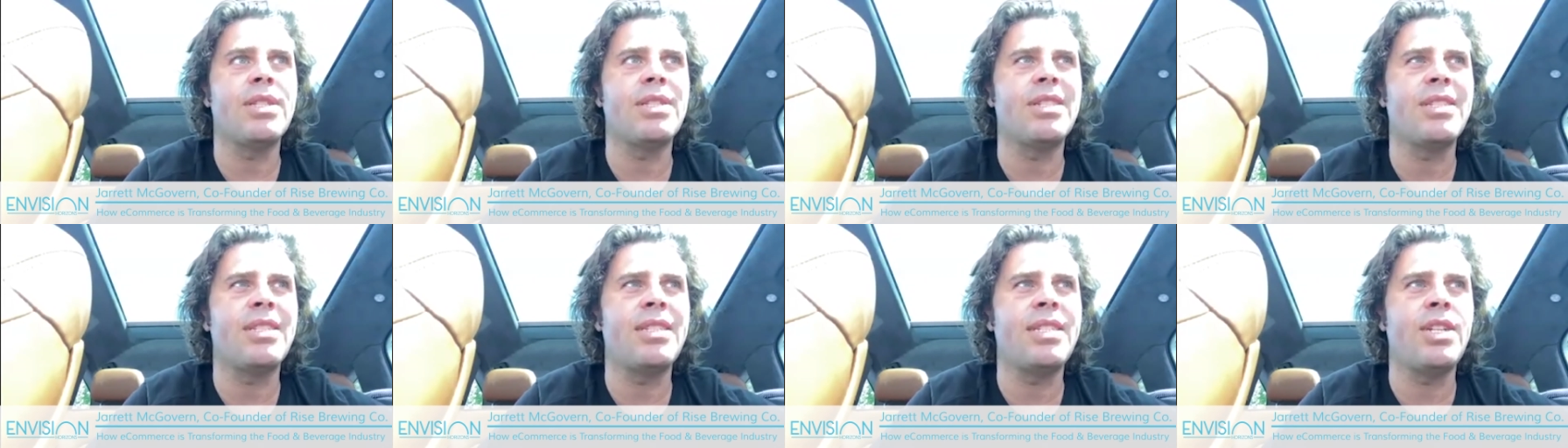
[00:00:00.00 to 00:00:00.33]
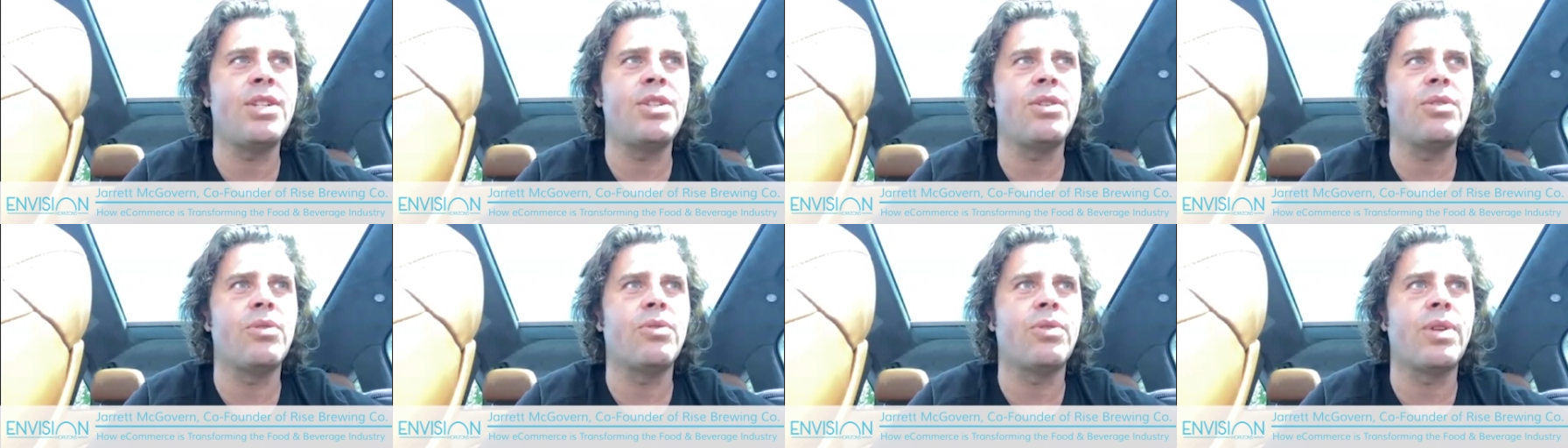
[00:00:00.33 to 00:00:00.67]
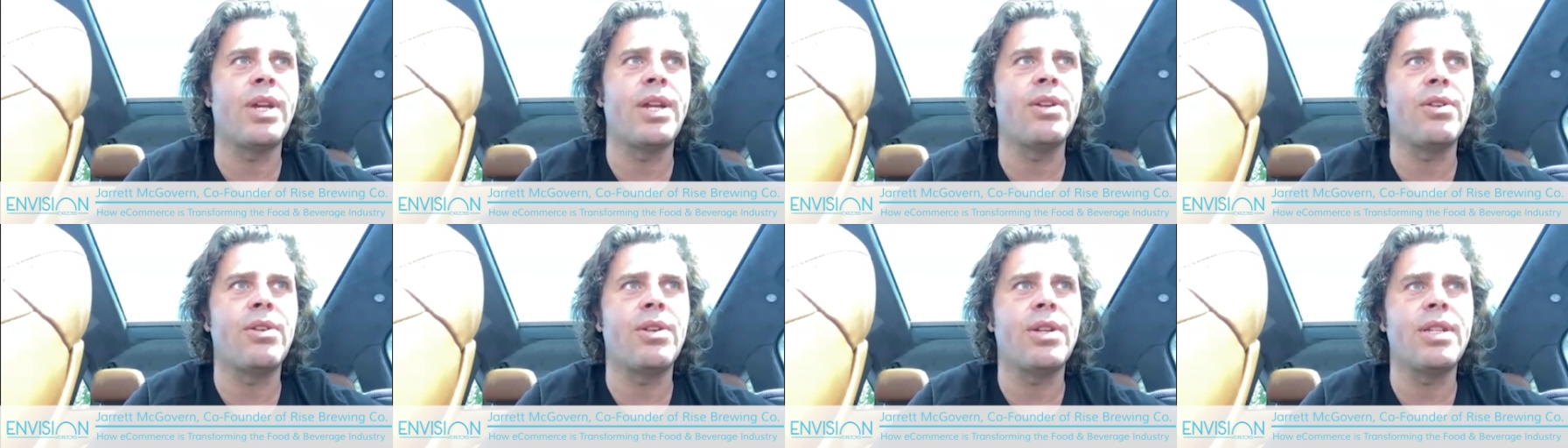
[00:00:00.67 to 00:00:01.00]
it's digital
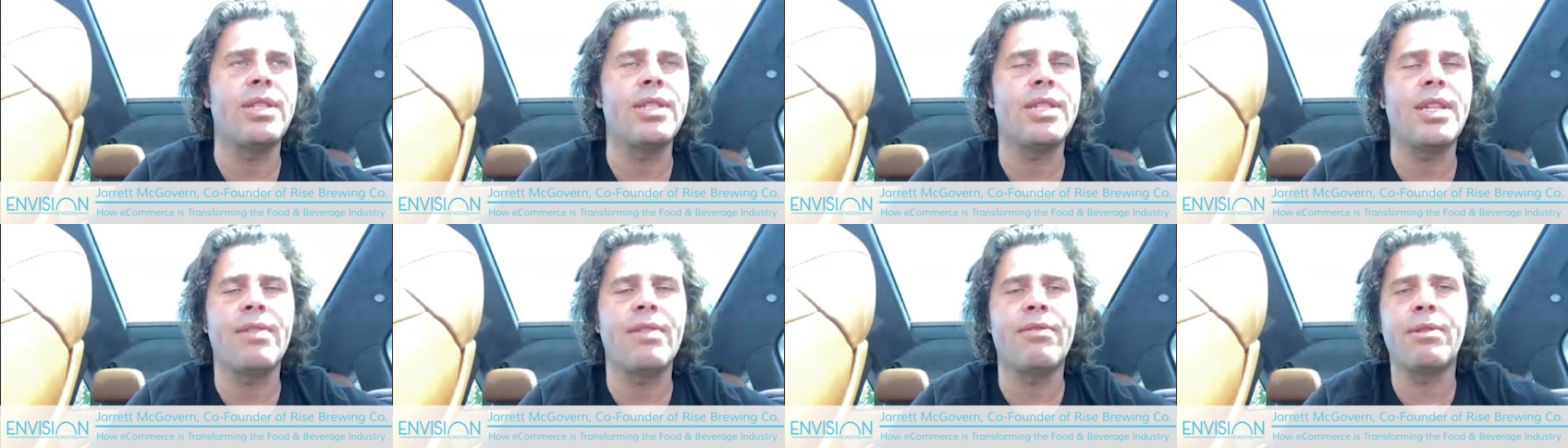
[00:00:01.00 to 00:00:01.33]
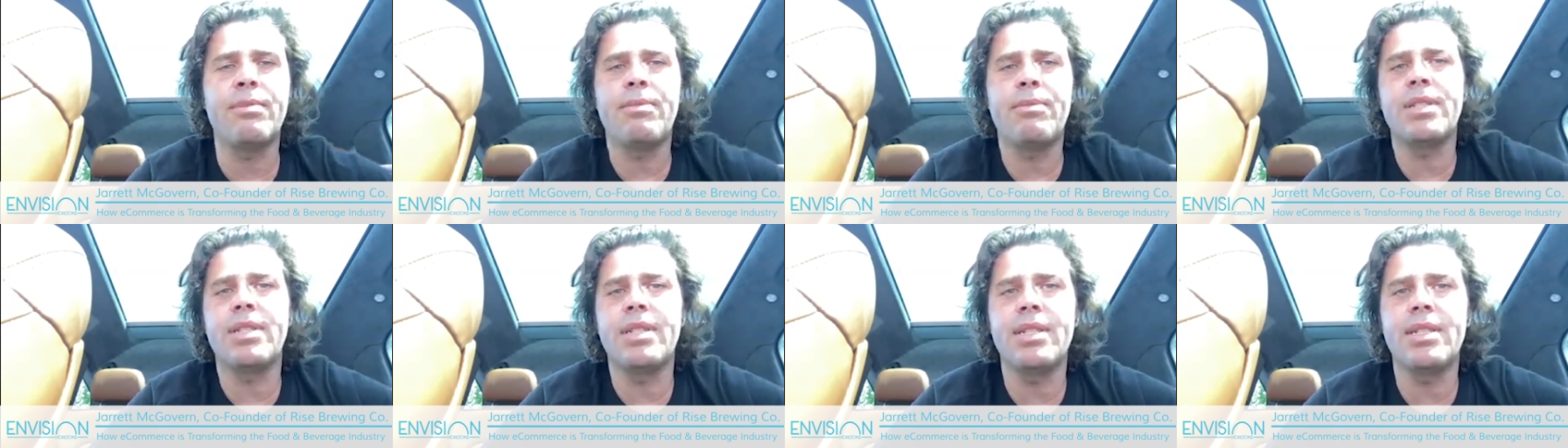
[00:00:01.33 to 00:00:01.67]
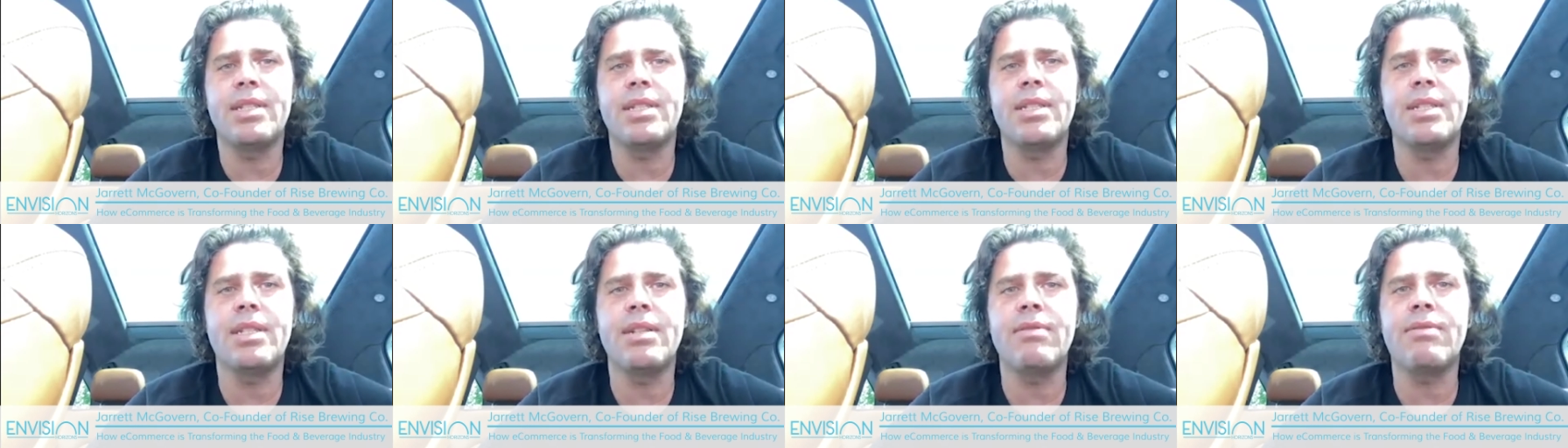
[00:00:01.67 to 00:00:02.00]
renderings. Every
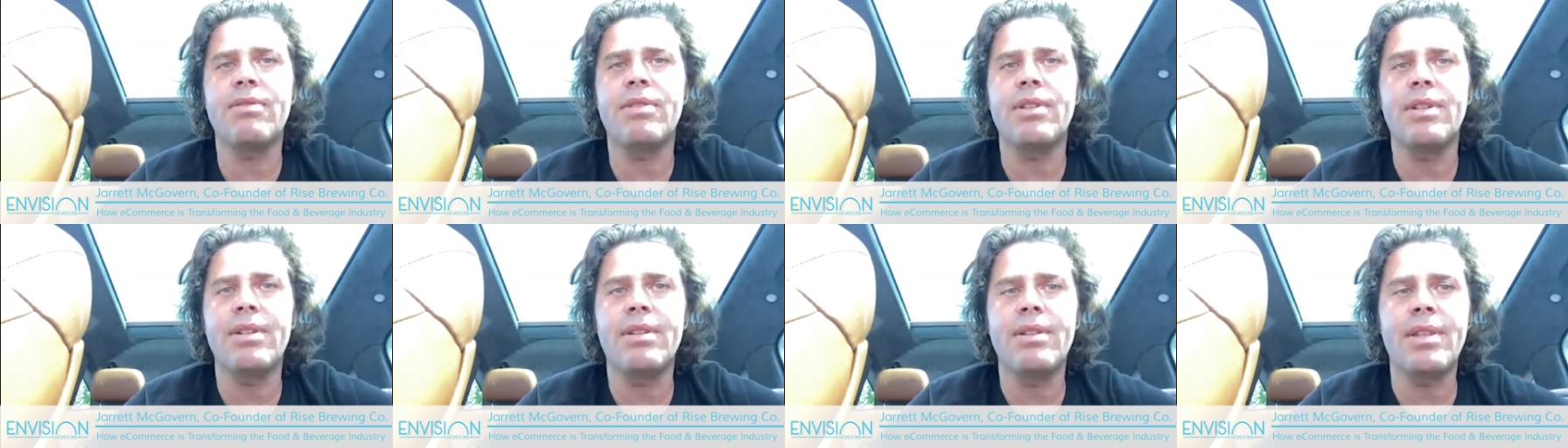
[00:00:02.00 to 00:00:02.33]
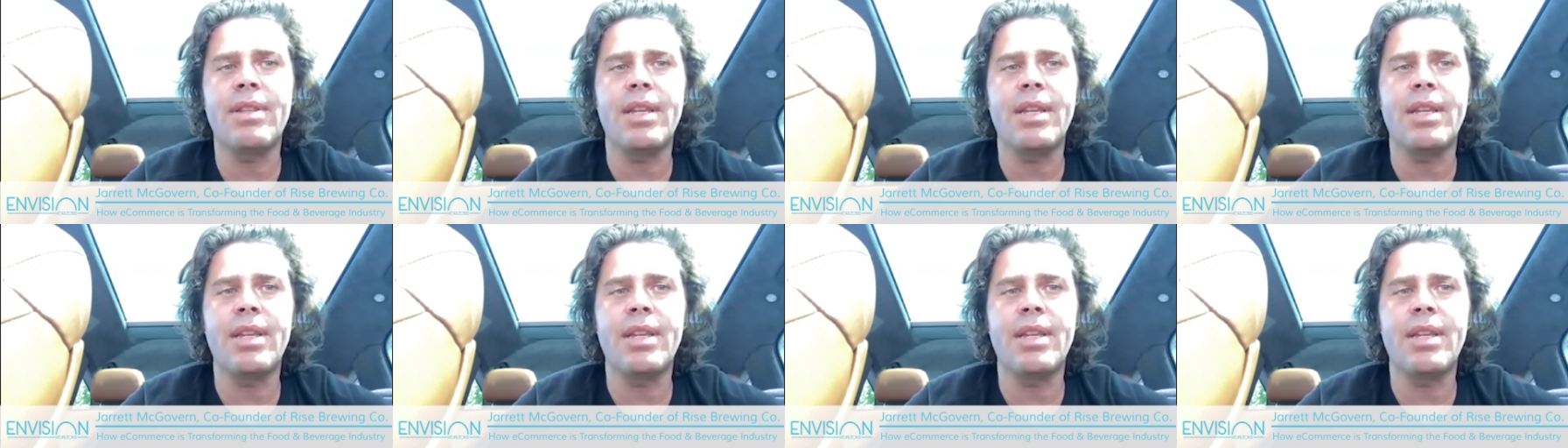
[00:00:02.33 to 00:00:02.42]
business is different.